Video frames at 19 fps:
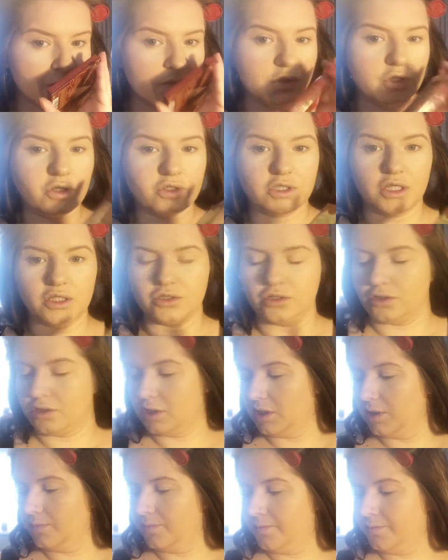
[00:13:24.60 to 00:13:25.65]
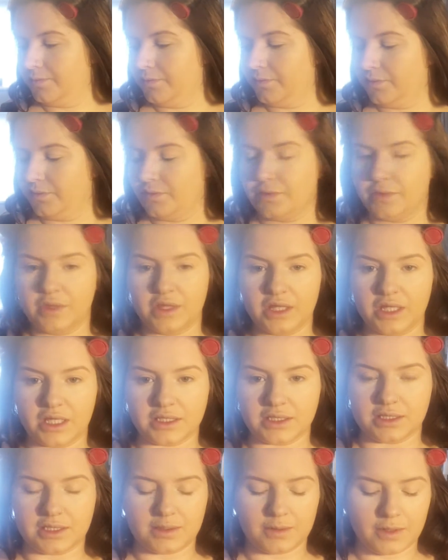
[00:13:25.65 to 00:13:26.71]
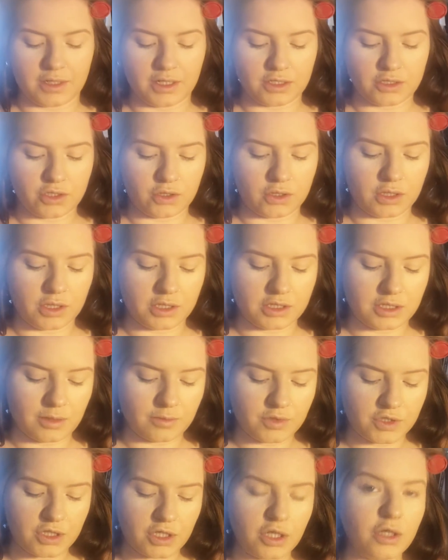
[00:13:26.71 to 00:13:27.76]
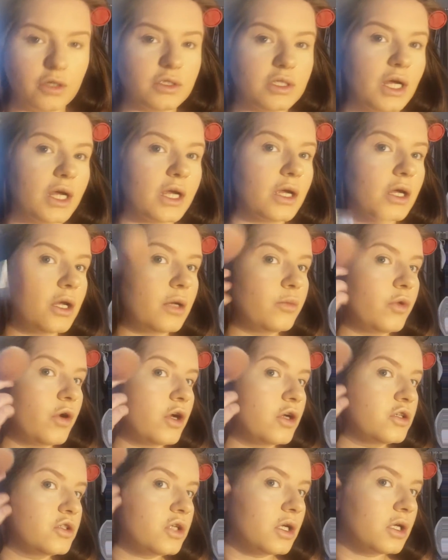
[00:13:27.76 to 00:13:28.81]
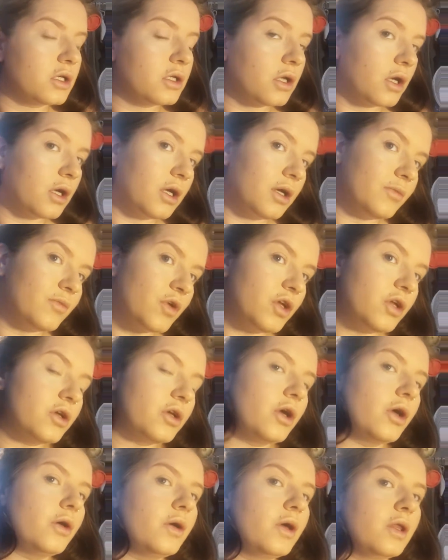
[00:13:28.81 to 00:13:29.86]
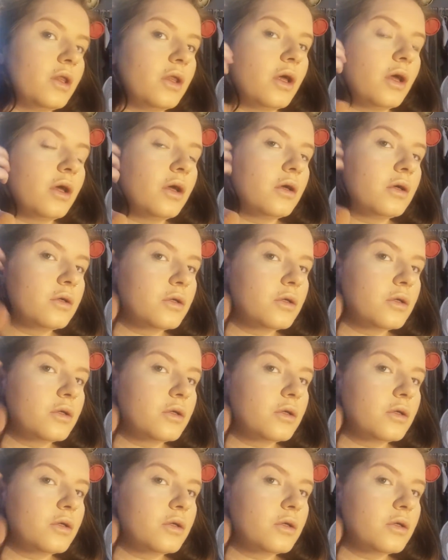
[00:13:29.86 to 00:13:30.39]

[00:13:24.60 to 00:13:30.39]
looks like chocolate. Doesn't smell like chocolate. So I'm just going to use an angular brush, and I am going to go in there.